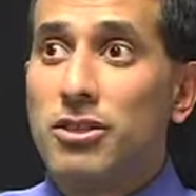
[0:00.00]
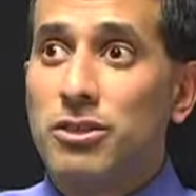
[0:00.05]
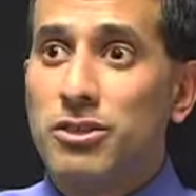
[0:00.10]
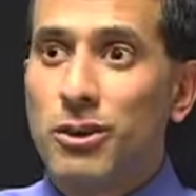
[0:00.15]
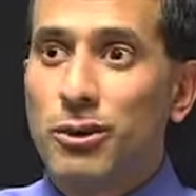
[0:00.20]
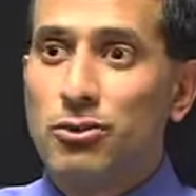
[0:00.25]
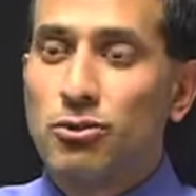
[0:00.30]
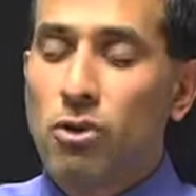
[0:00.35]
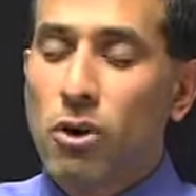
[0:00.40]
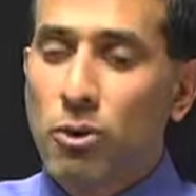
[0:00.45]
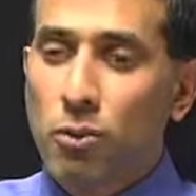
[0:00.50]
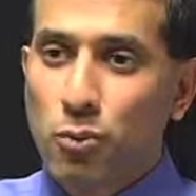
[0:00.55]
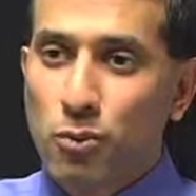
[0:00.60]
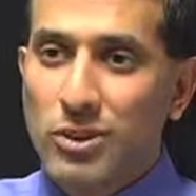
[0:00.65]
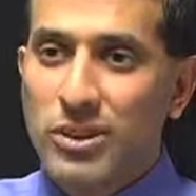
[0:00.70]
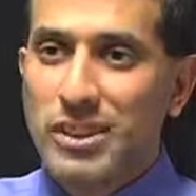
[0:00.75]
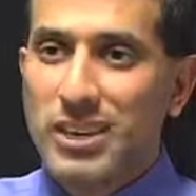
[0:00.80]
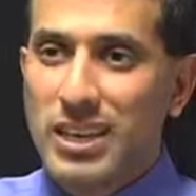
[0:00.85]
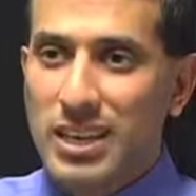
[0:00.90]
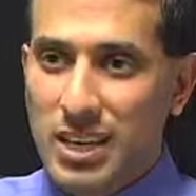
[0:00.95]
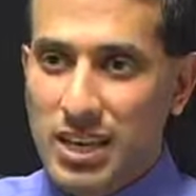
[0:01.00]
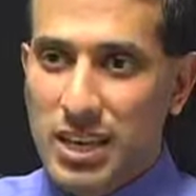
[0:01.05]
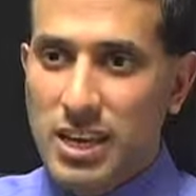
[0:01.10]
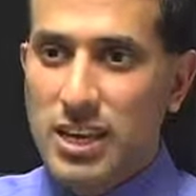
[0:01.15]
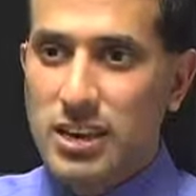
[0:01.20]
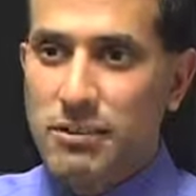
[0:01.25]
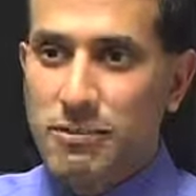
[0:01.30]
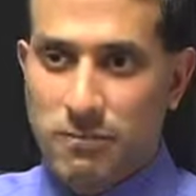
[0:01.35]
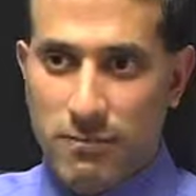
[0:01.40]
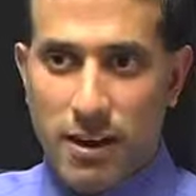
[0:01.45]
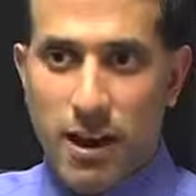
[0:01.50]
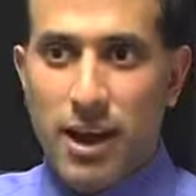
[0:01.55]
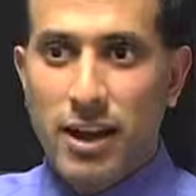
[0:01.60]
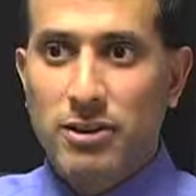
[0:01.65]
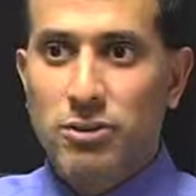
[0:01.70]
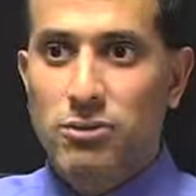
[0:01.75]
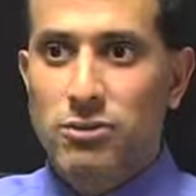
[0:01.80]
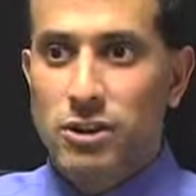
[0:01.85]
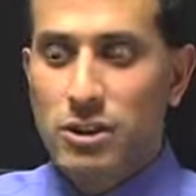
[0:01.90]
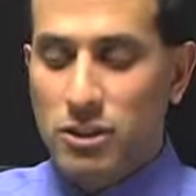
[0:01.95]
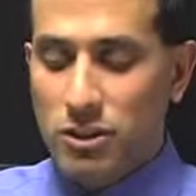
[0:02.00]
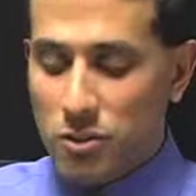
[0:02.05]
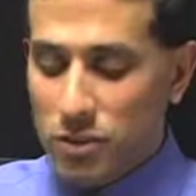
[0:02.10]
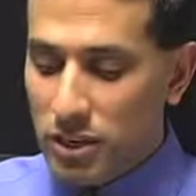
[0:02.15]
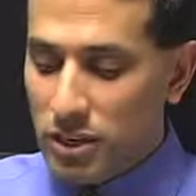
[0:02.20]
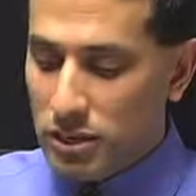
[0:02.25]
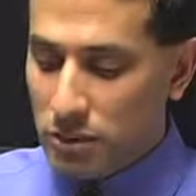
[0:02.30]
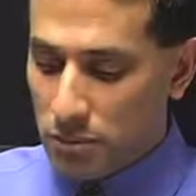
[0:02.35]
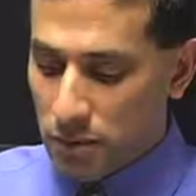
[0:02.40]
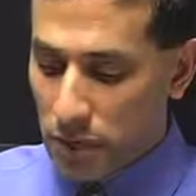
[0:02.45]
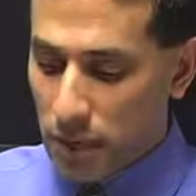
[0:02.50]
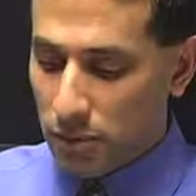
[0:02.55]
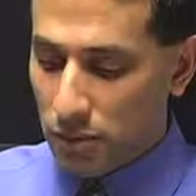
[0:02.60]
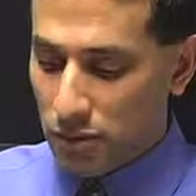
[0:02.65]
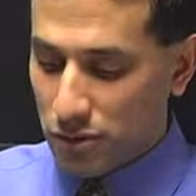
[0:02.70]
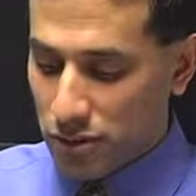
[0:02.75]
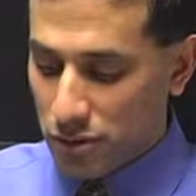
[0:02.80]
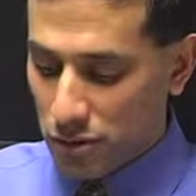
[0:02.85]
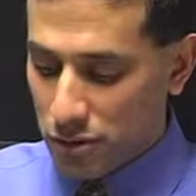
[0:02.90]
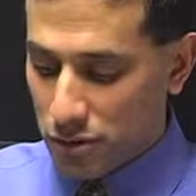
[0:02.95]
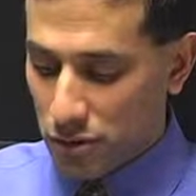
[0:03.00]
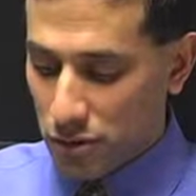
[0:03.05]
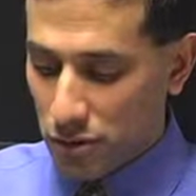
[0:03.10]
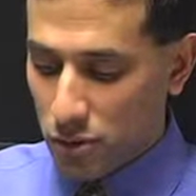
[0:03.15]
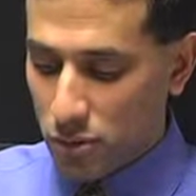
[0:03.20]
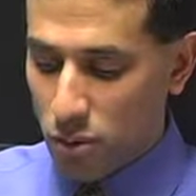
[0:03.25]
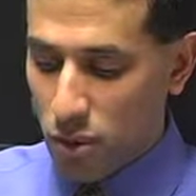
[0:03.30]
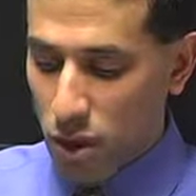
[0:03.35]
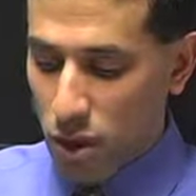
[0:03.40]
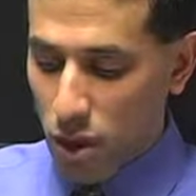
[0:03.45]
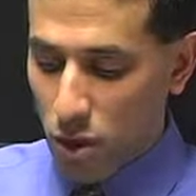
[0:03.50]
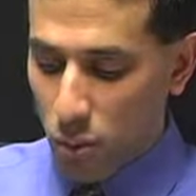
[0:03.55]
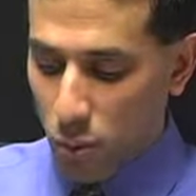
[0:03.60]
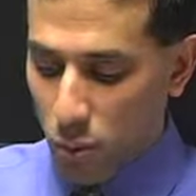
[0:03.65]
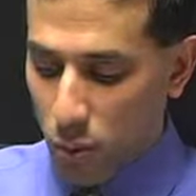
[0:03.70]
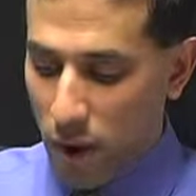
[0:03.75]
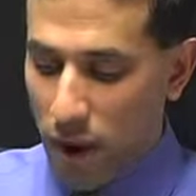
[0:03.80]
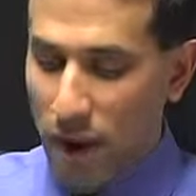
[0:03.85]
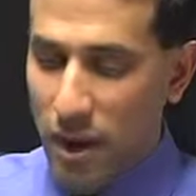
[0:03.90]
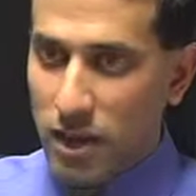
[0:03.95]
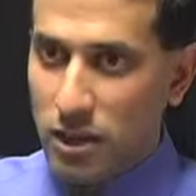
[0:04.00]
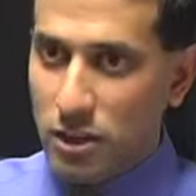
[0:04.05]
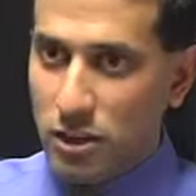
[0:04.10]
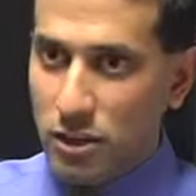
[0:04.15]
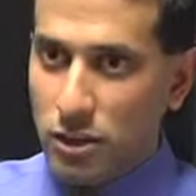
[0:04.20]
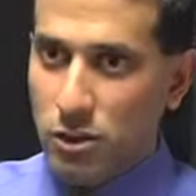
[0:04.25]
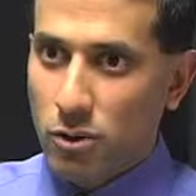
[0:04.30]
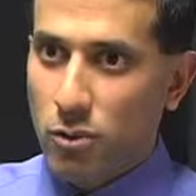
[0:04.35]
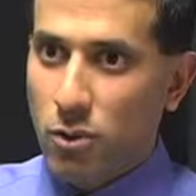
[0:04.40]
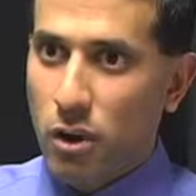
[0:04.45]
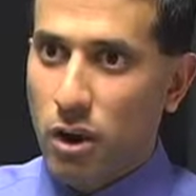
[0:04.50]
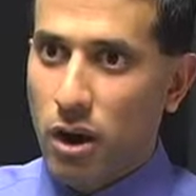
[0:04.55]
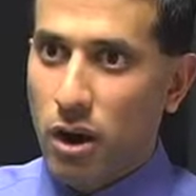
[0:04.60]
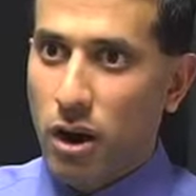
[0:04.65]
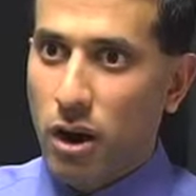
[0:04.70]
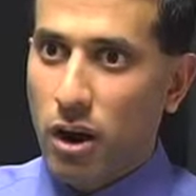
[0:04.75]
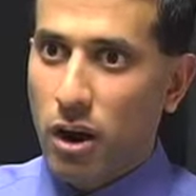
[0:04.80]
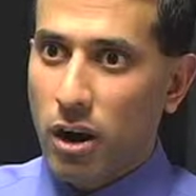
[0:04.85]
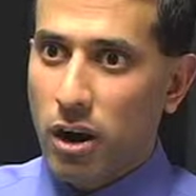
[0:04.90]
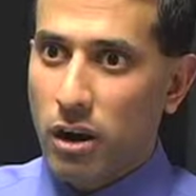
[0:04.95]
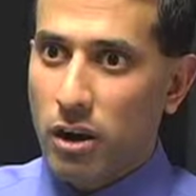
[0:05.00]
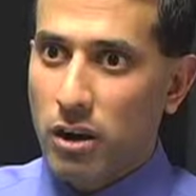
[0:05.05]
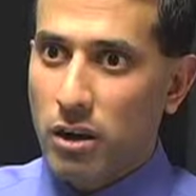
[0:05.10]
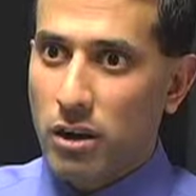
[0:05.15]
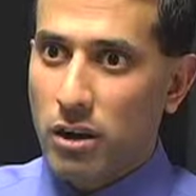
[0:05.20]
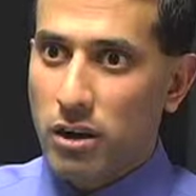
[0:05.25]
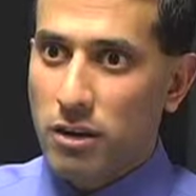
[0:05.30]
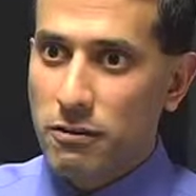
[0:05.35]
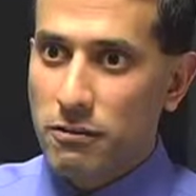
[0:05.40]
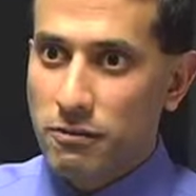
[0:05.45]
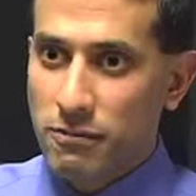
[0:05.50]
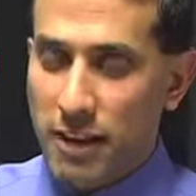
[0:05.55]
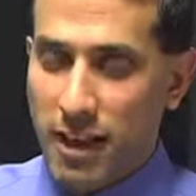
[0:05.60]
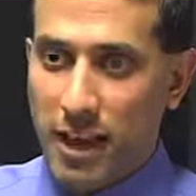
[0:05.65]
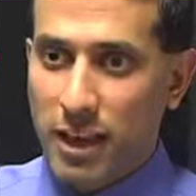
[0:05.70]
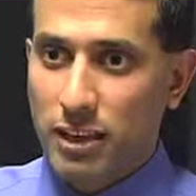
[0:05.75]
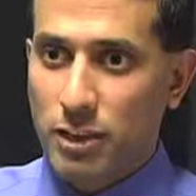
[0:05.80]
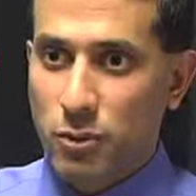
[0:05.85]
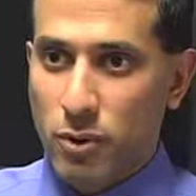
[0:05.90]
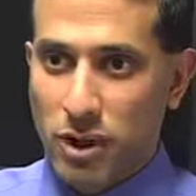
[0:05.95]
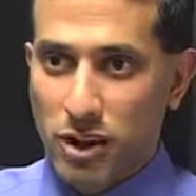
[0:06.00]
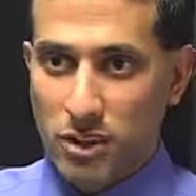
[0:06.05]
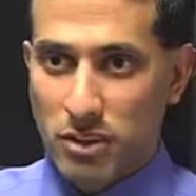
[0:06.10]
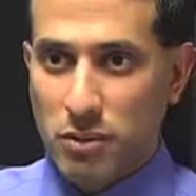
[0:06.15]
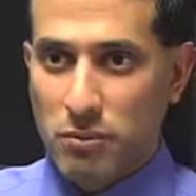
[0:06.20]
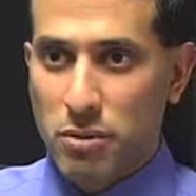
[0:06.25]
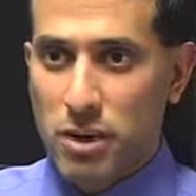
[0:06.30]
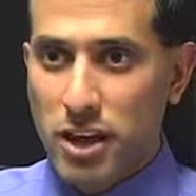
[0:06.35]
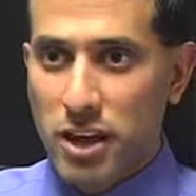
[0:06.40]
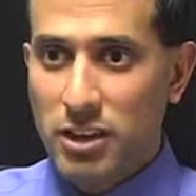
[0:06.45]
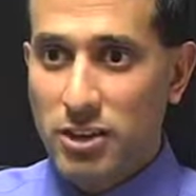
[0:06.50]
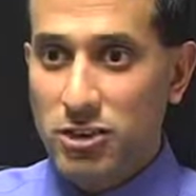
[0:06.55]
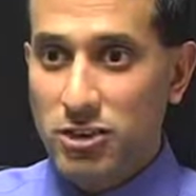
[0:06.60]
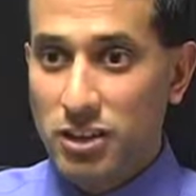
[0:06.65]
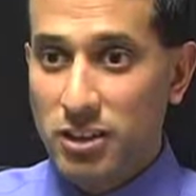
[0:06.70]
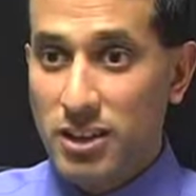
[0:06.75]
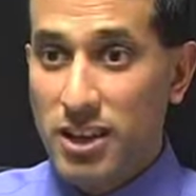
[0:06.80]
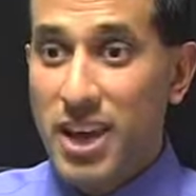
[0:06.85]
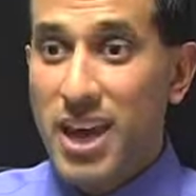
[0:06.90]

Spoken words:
Those are all really key factors that you need to be able to do when you are evaluating the patient.